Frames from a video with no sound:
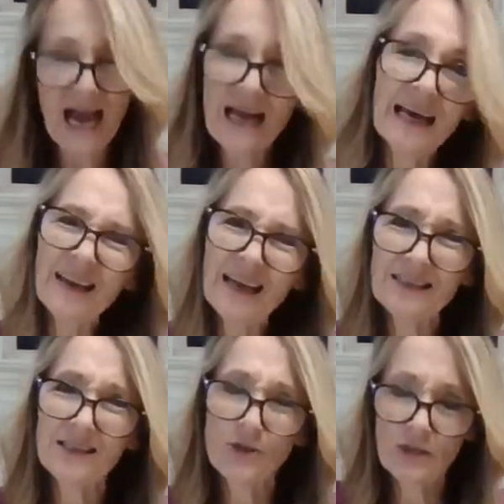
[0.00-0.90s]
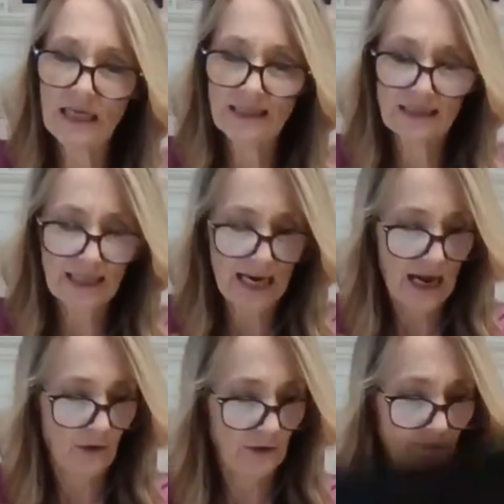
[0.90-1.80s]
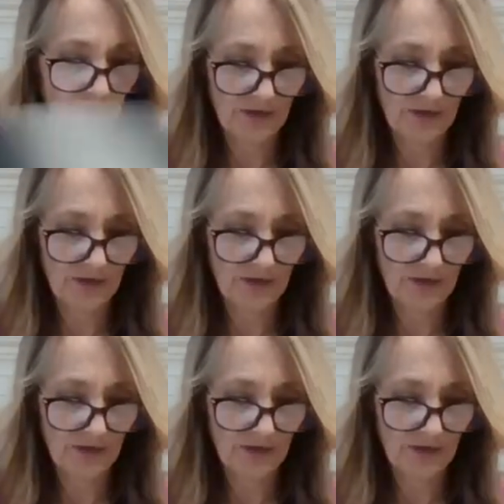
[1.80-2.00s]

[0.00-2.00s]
I kind of like to do the inside out.